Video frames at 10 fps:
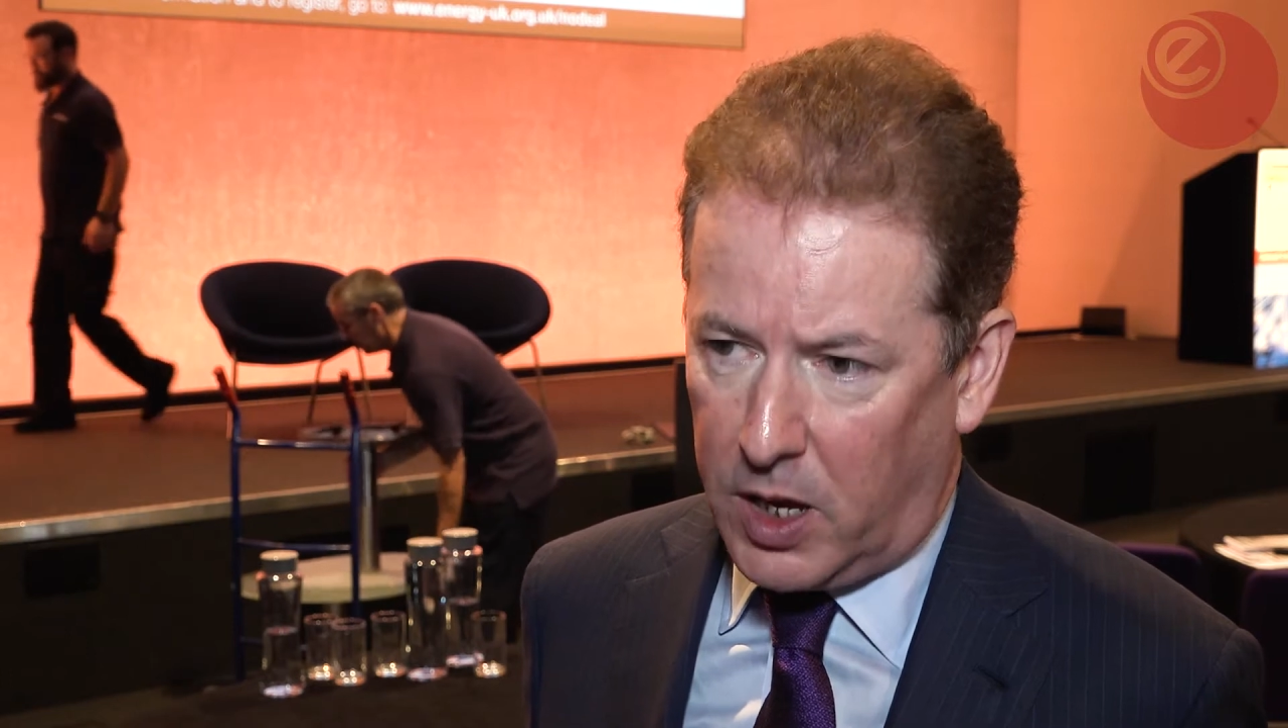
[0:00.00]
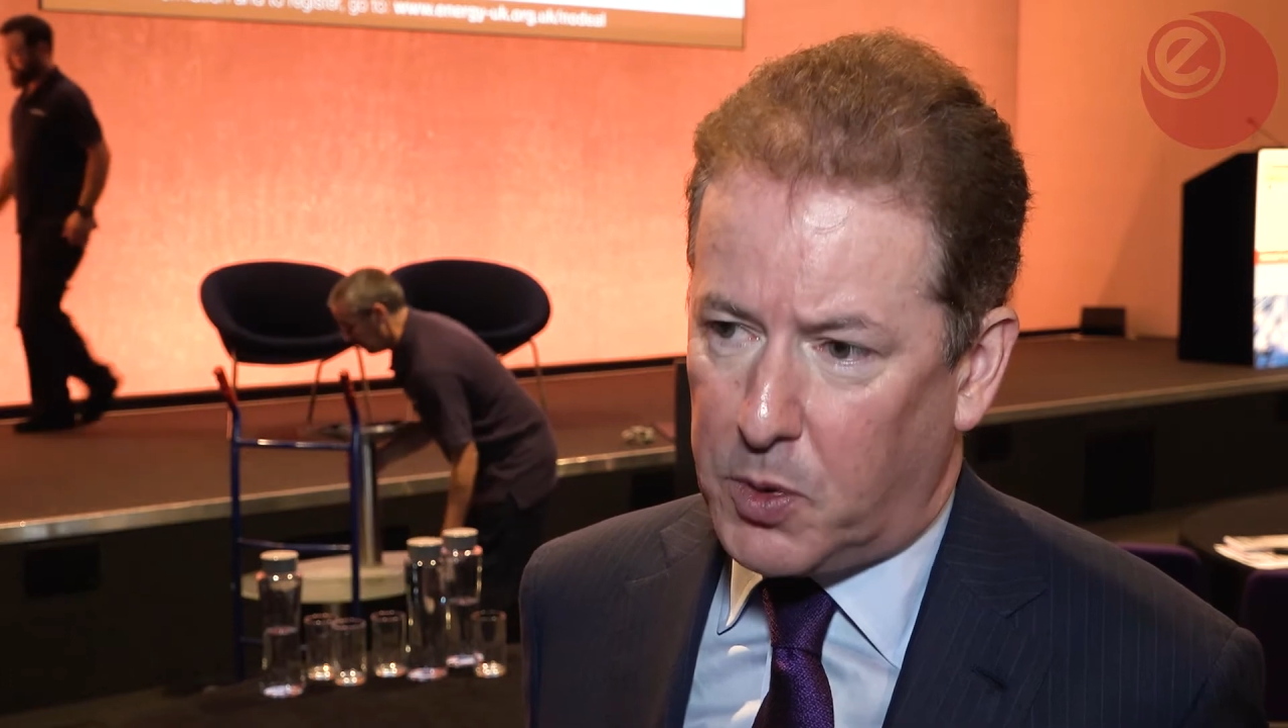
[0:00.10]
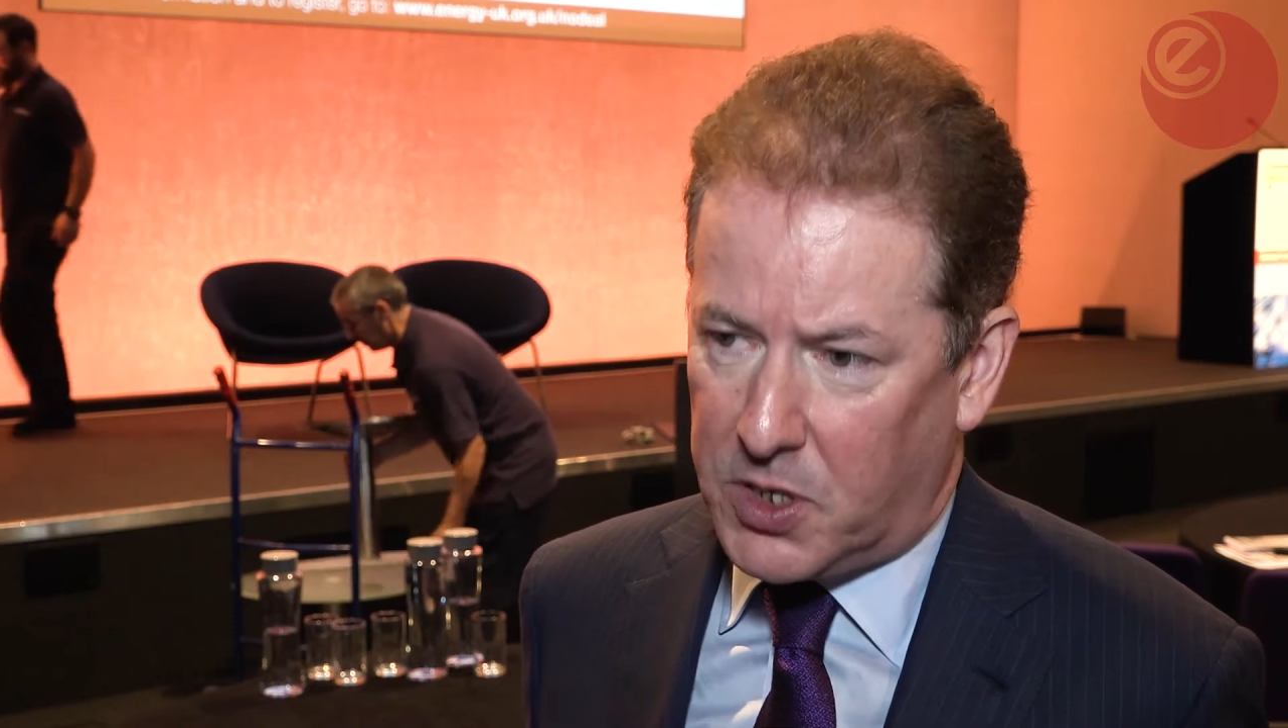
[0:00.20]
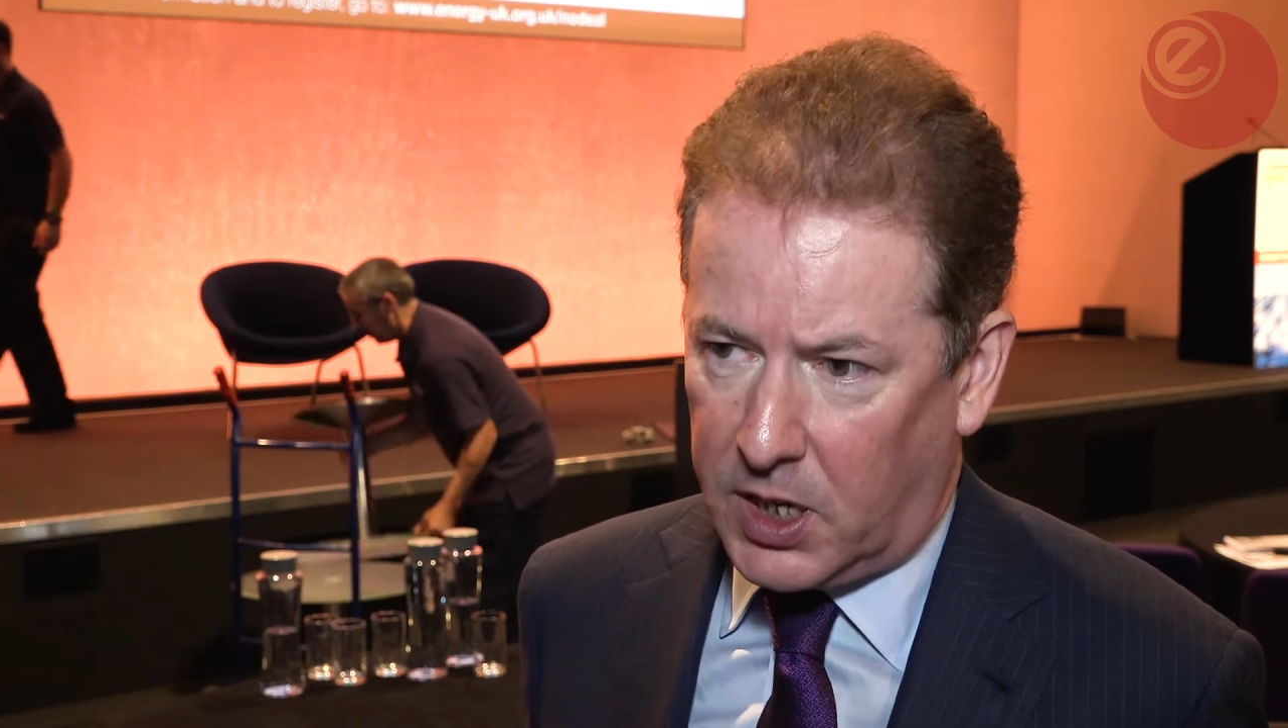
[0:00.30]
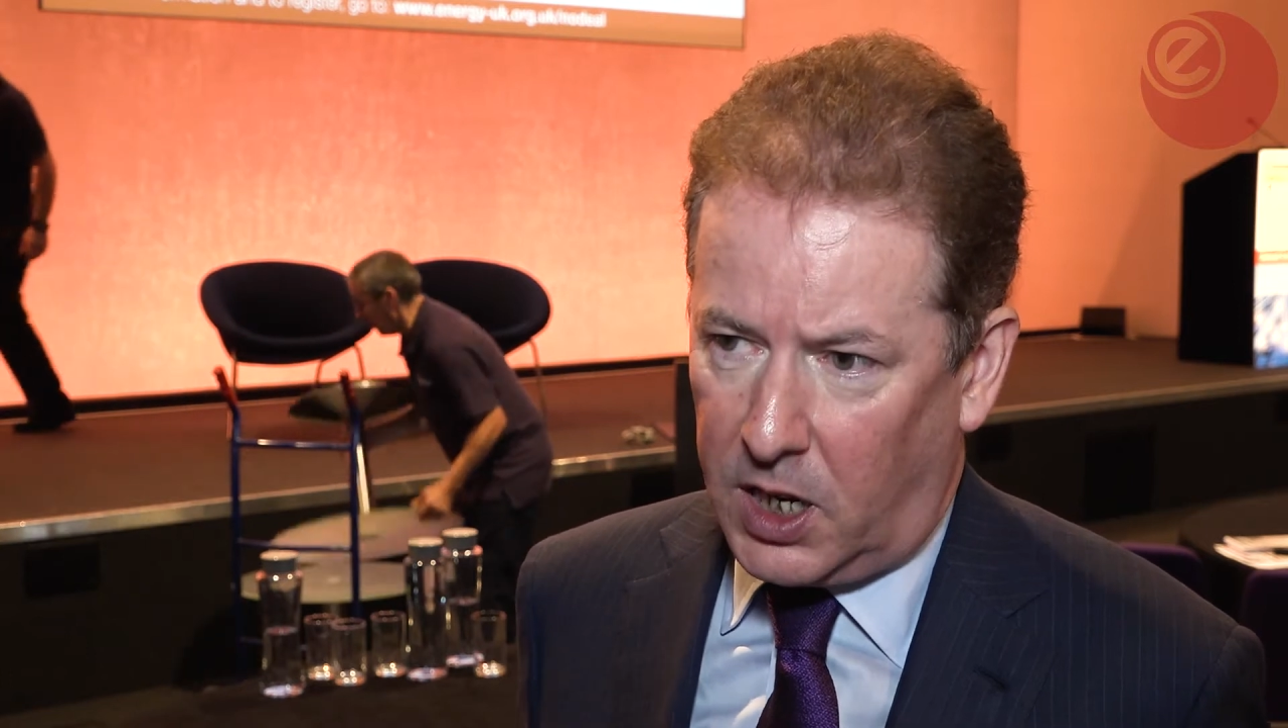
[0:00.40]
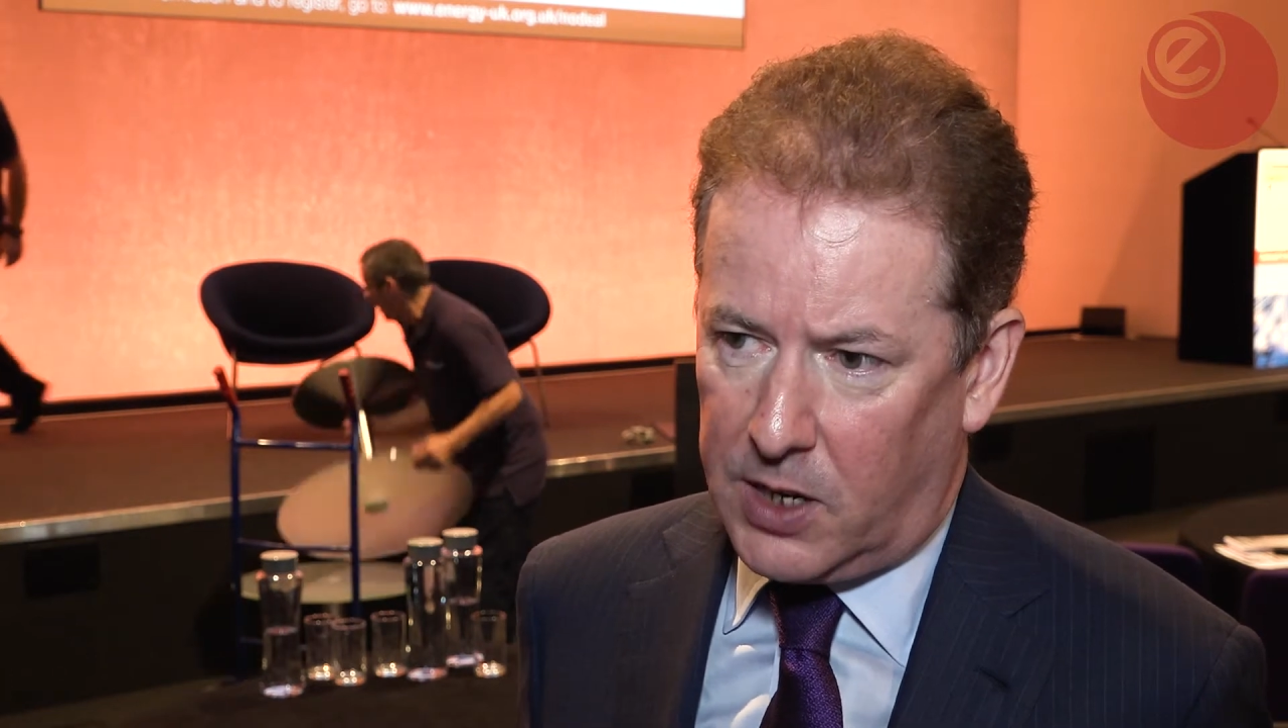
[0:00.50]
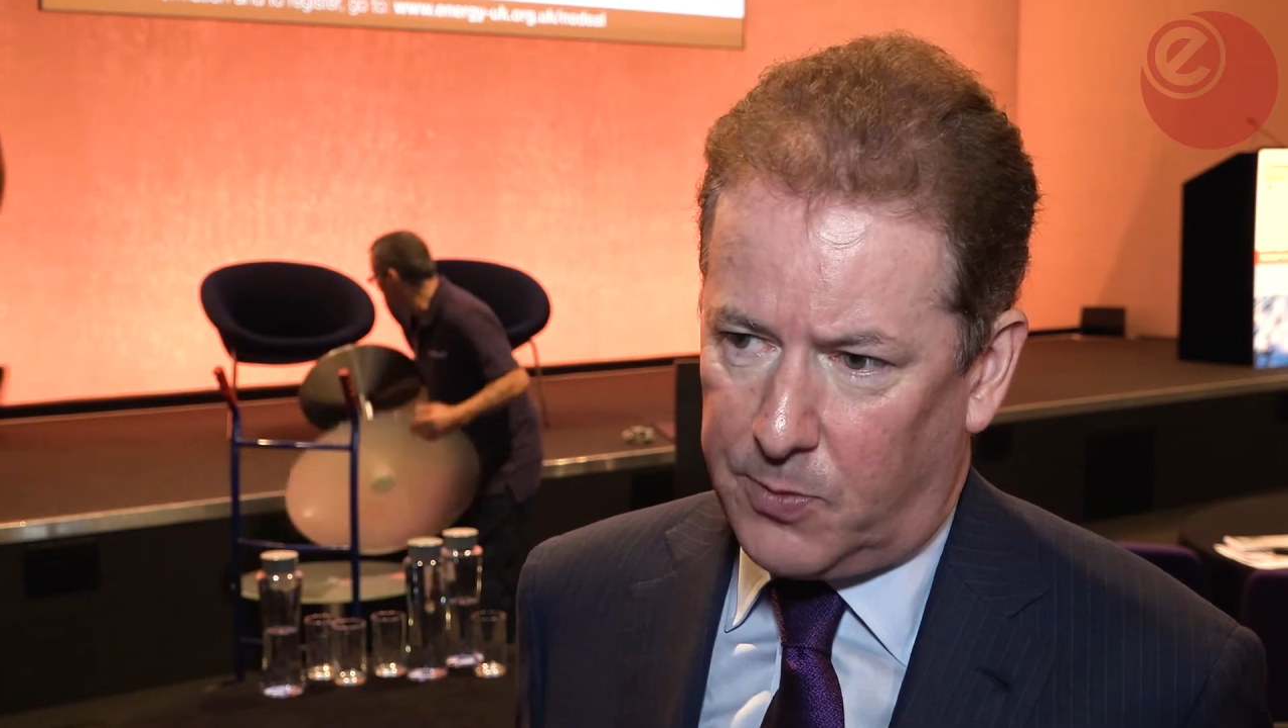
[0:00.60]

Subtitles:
particularly if